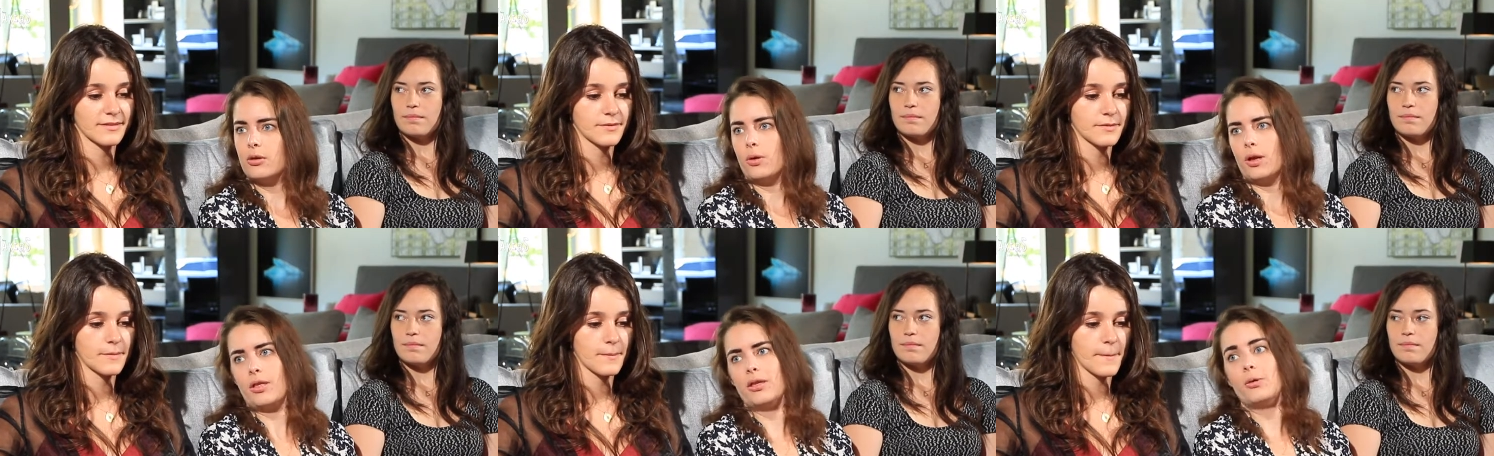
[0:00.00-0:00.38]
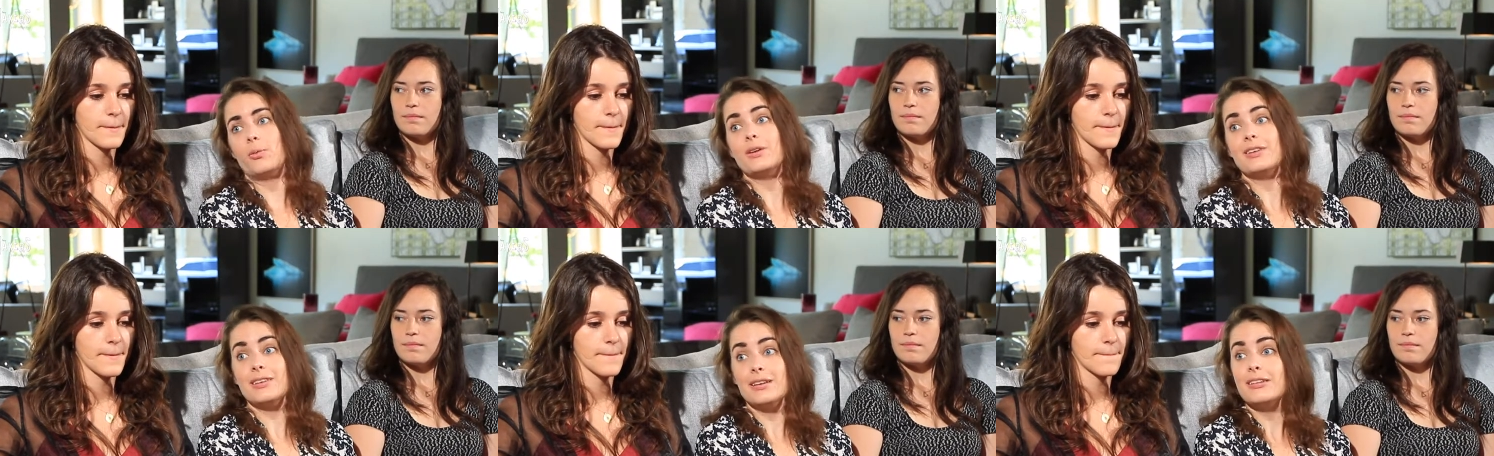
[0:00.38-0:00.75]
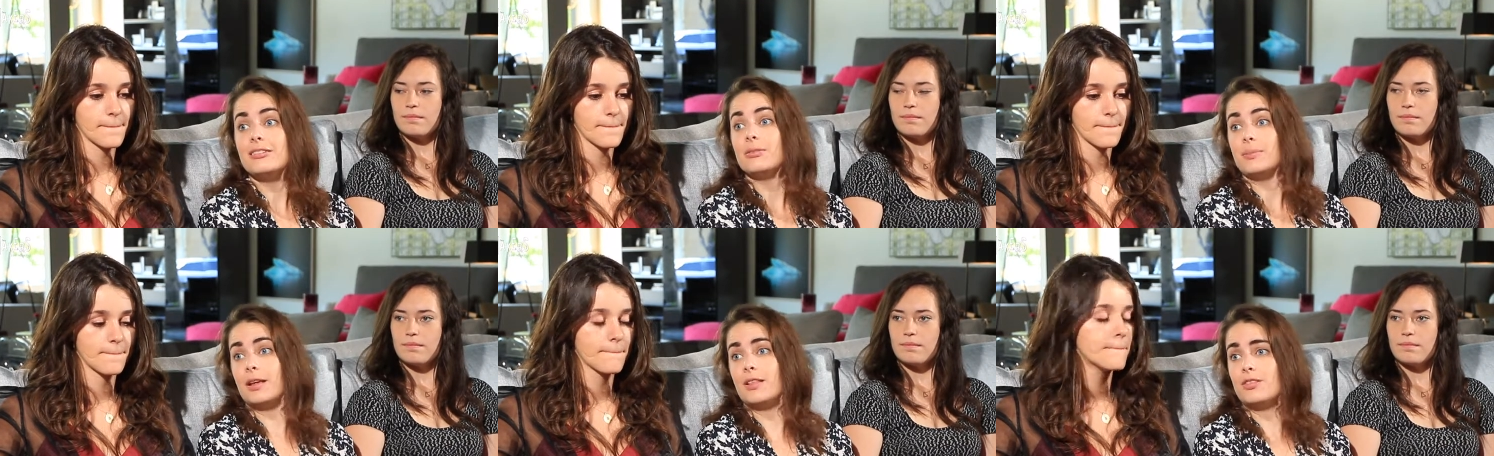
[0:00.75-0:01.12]
Speaker 1: okay, like we need
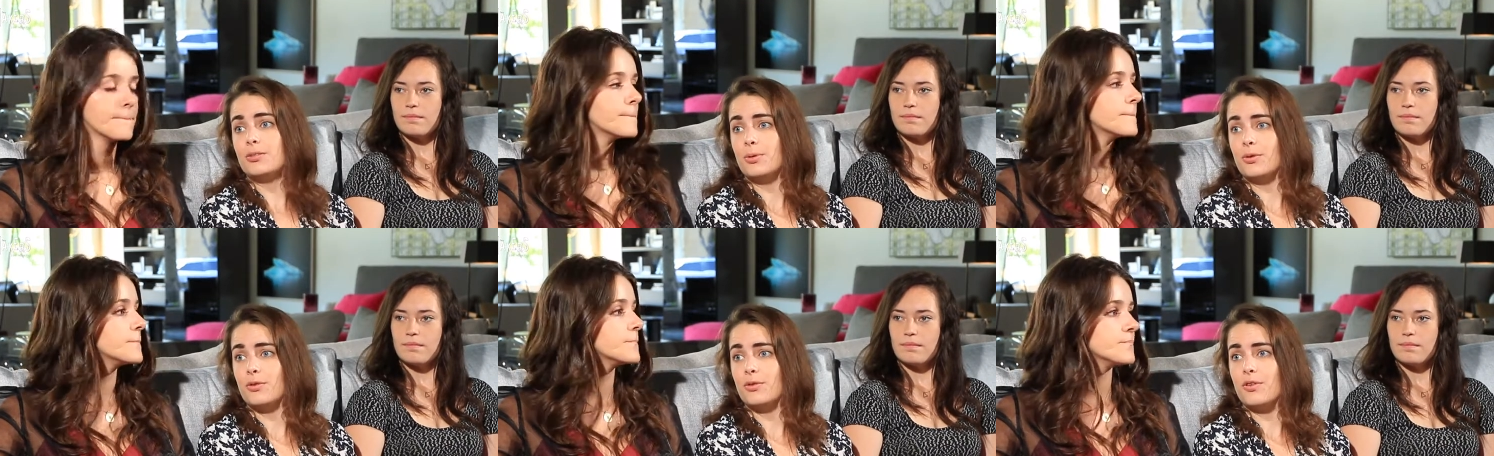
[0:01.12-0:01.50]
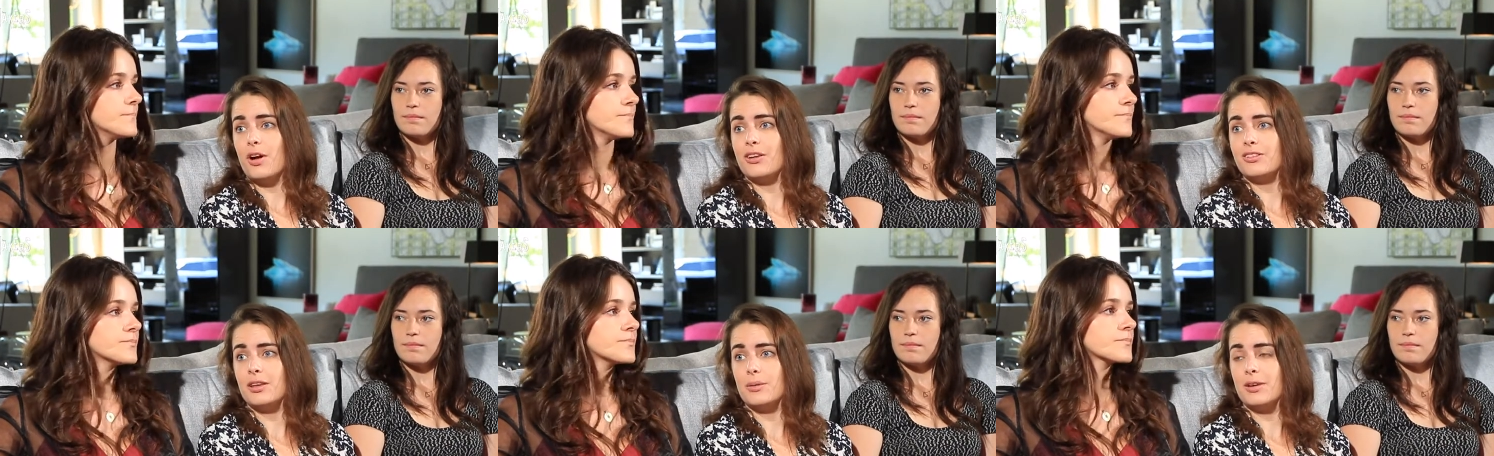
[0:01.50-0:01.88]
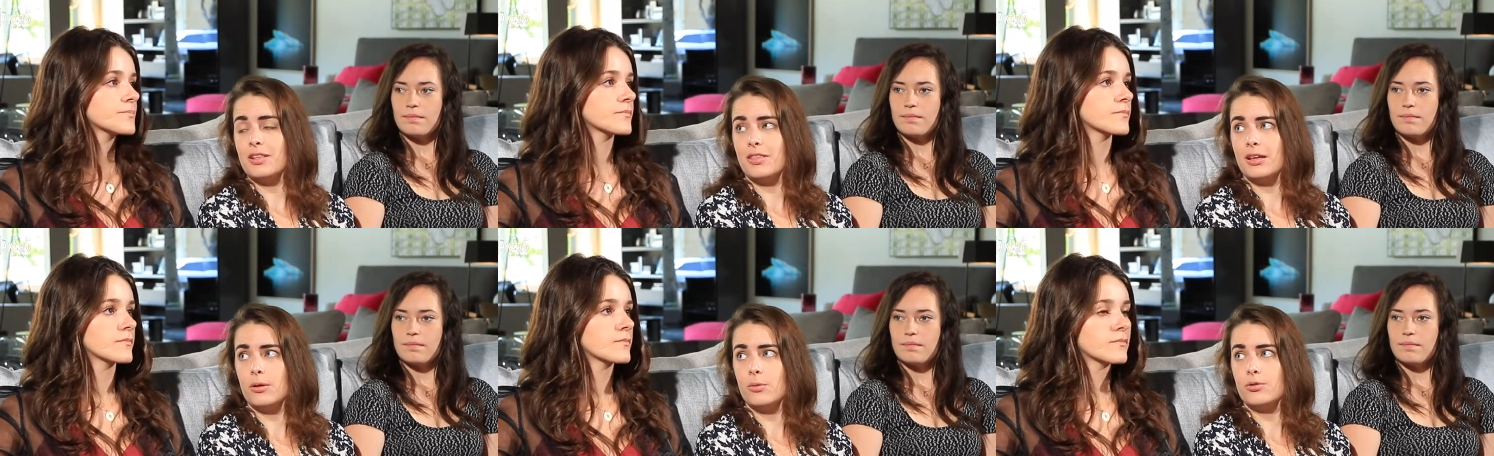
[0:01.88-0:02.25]
to make this proof of concept, I
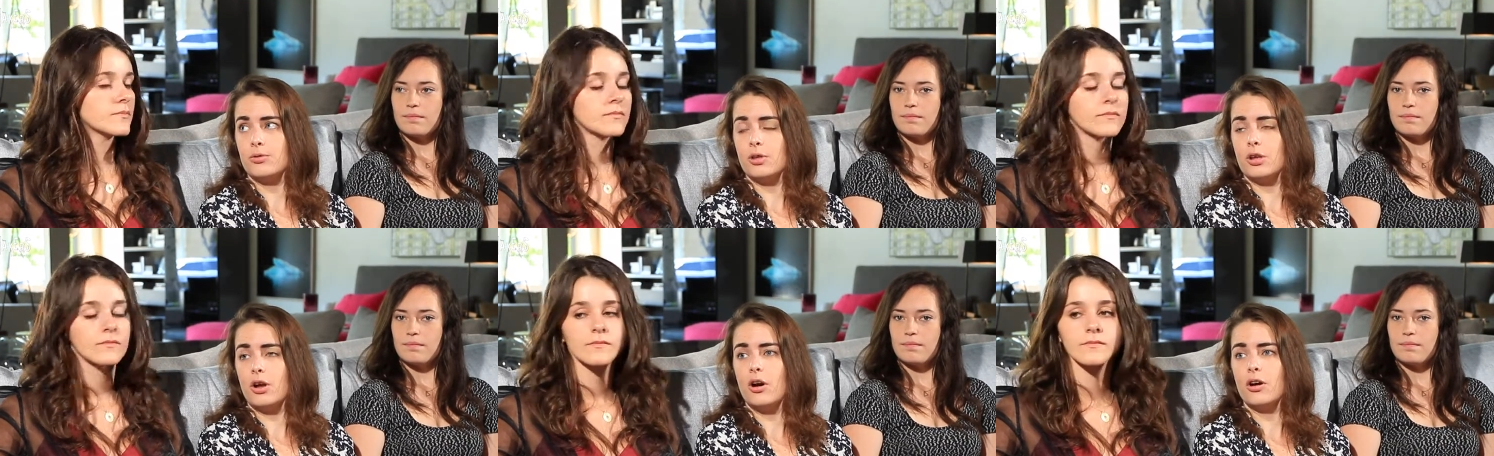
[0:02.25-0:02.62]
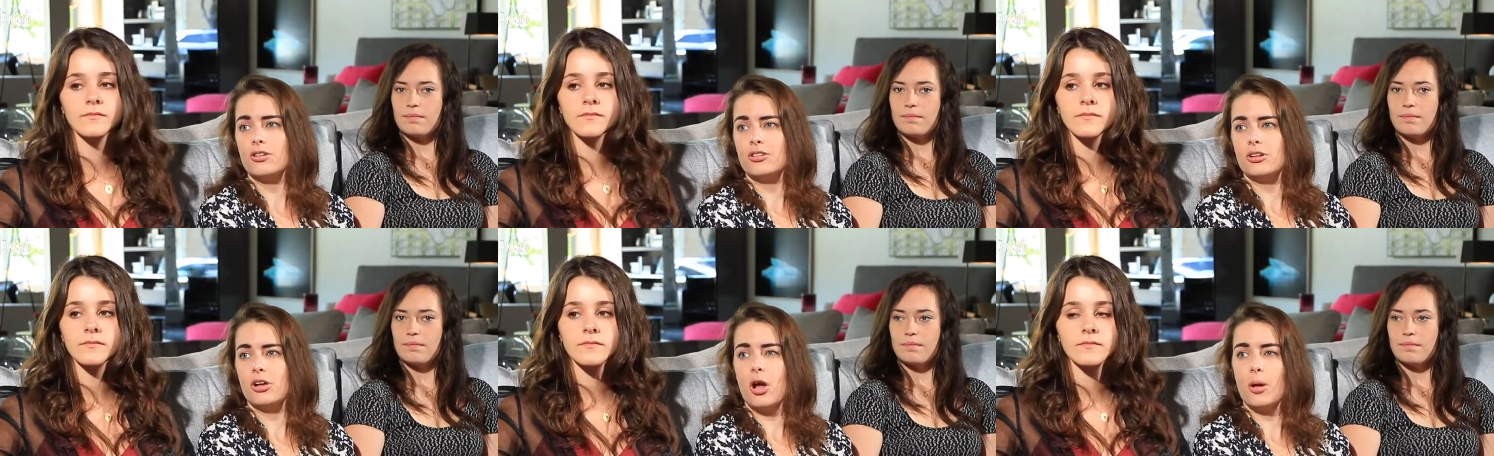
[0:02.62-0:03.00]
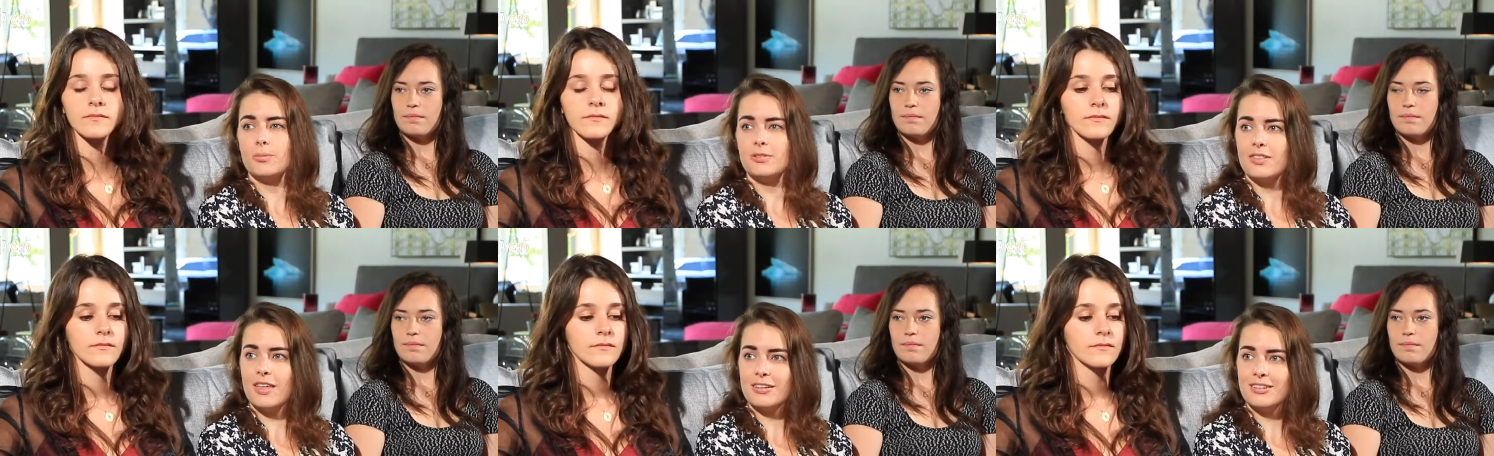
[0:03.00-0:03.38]
think it was really hard to come
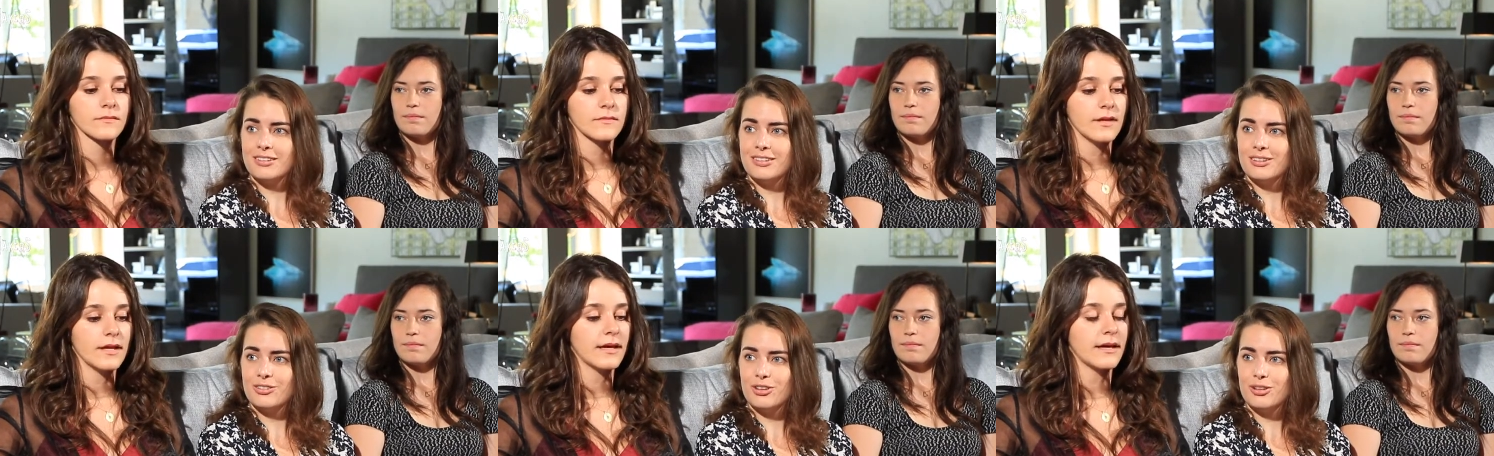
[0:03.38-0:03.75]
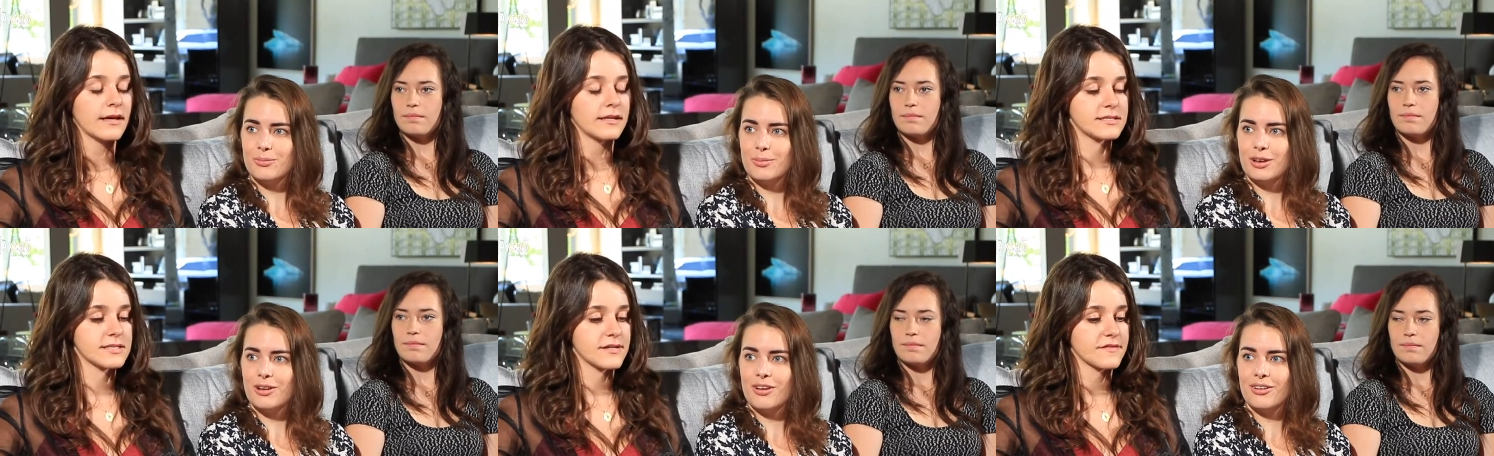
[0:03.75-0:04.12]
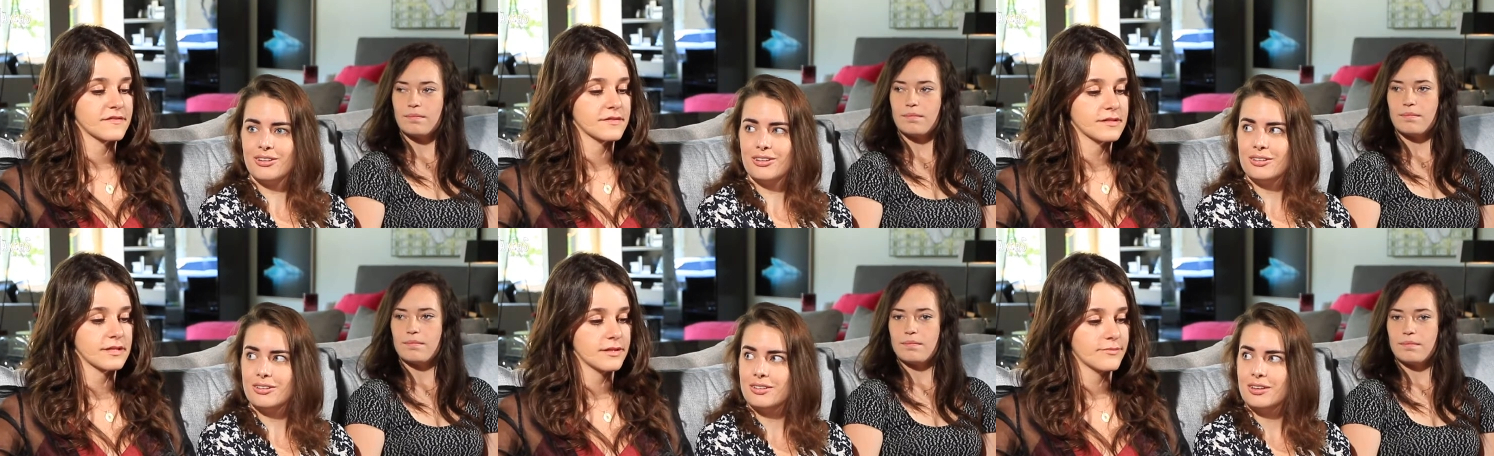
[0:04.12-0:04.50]
to that decision yeah, because.
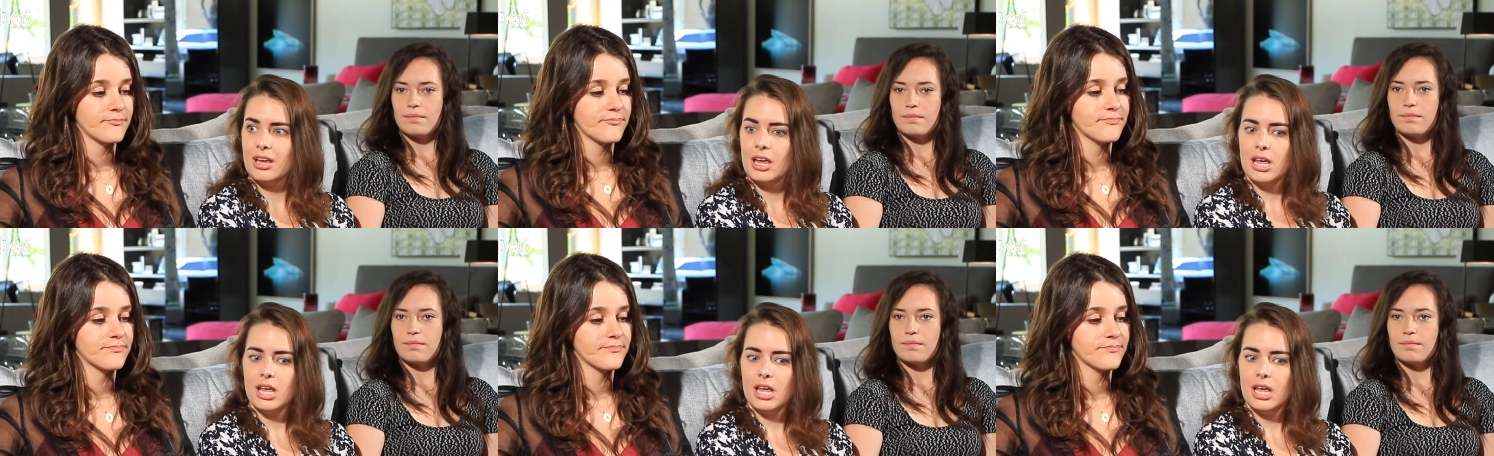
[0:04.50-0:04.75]
Definitely.